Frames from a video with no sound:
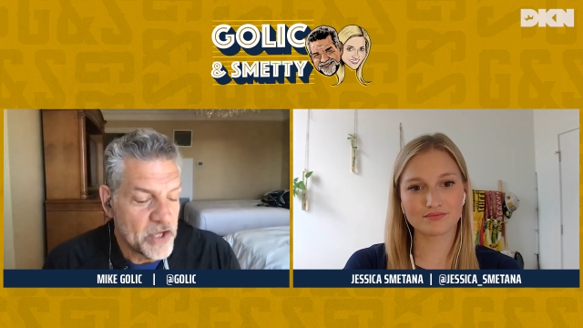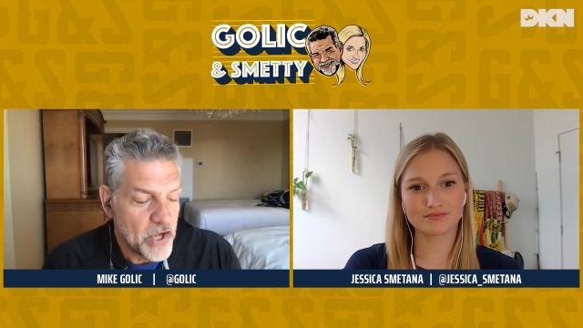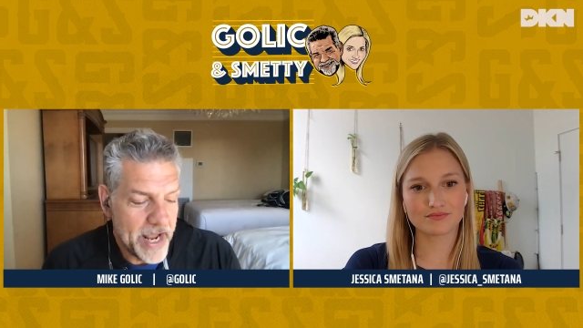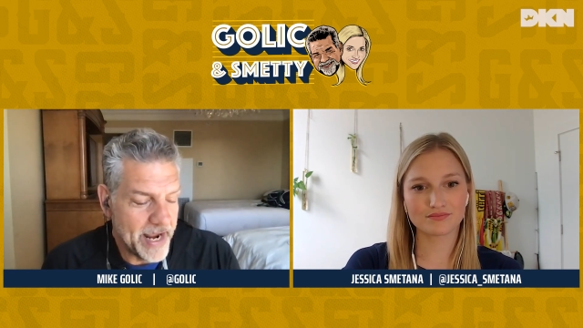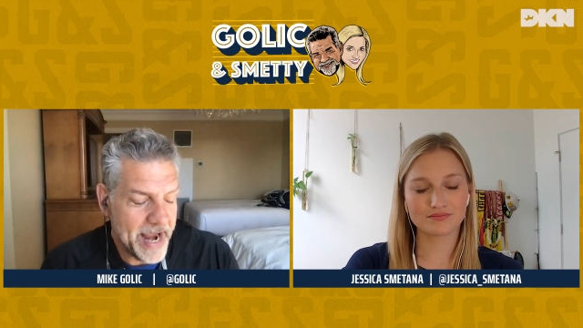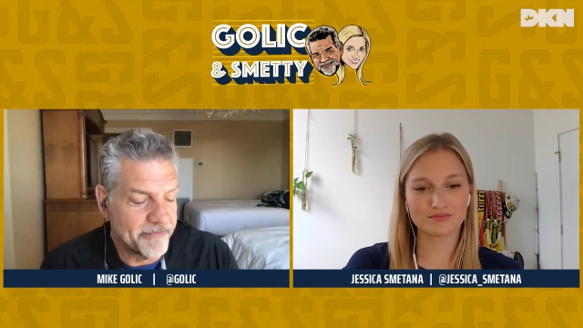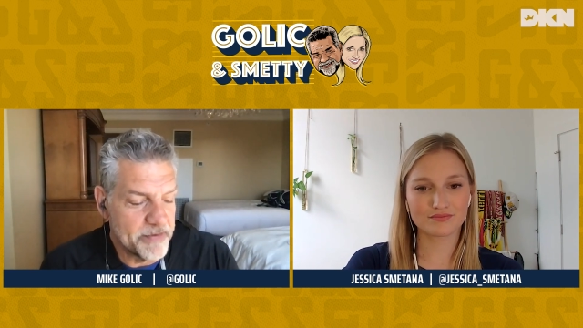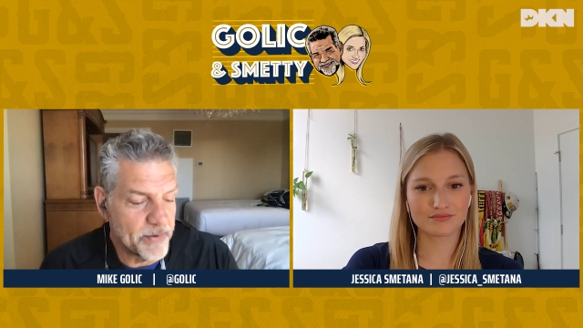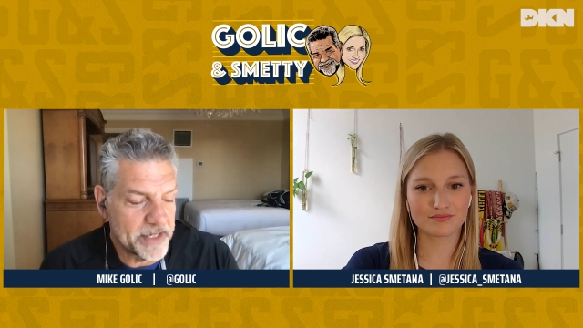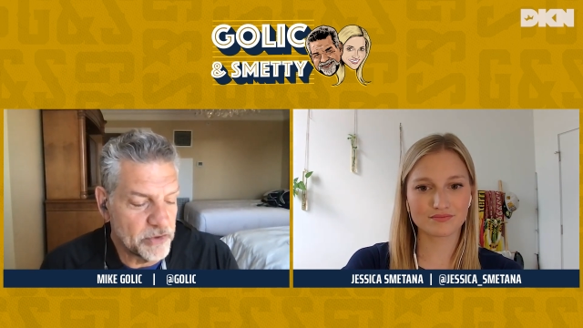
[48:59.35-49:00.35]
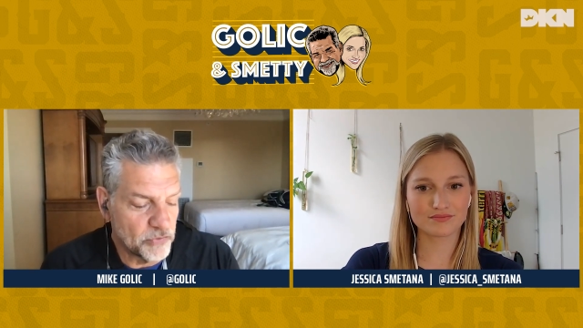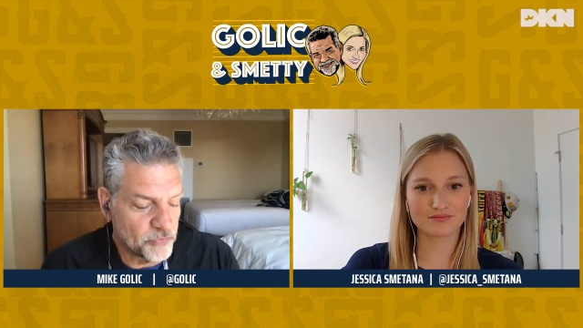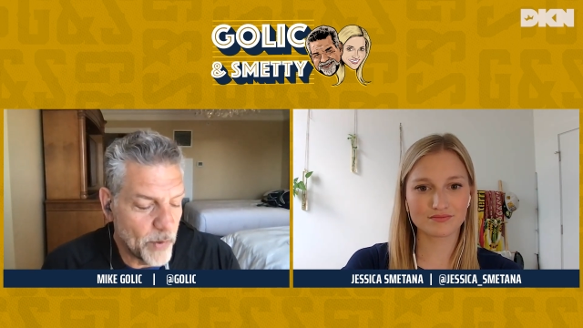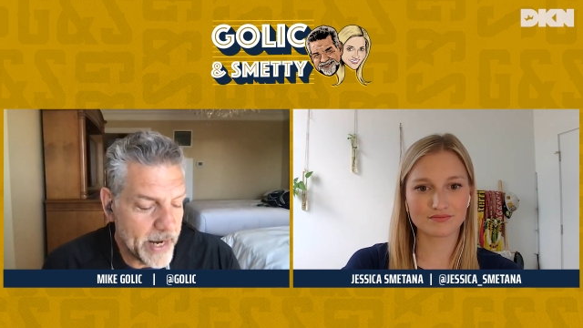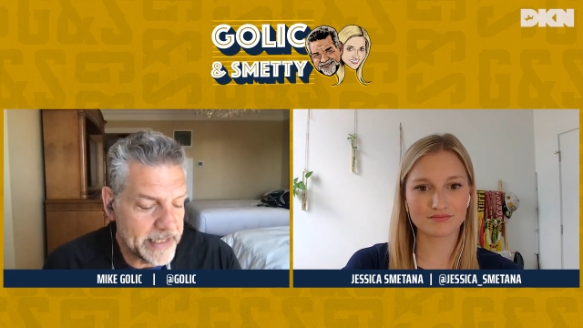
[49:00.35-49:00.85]
Speaker 1: everybody who was
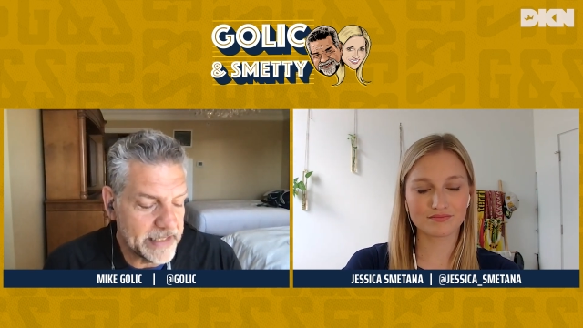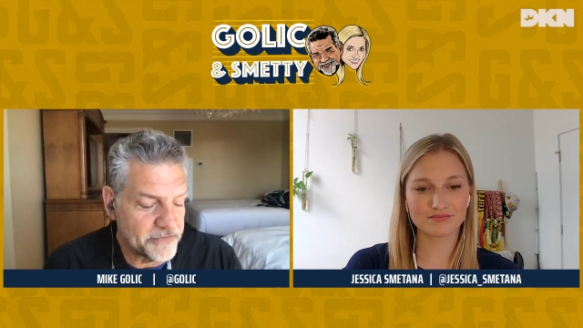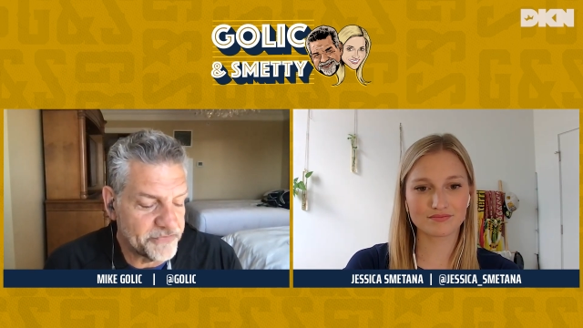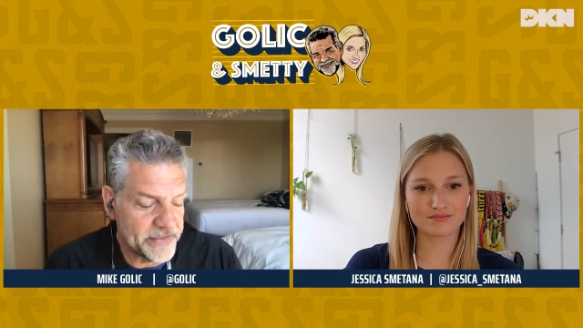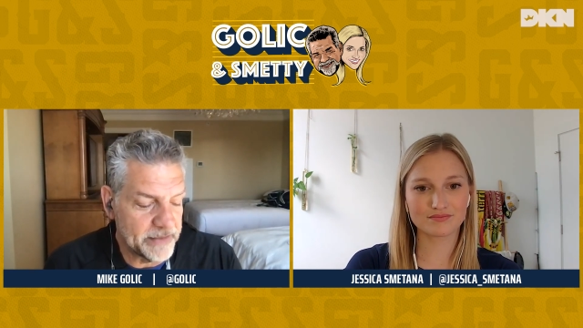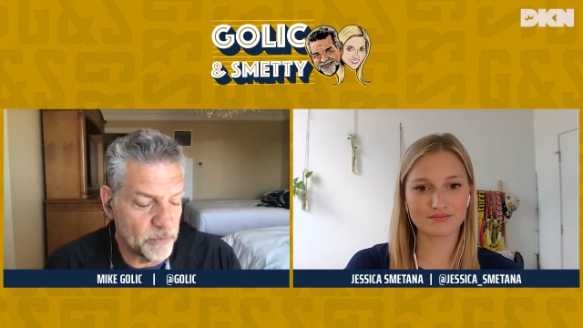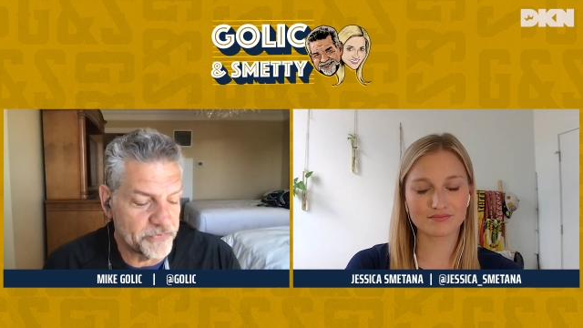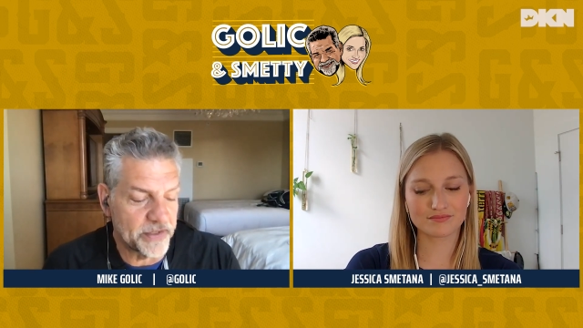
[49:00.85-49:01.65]
waiting to see was there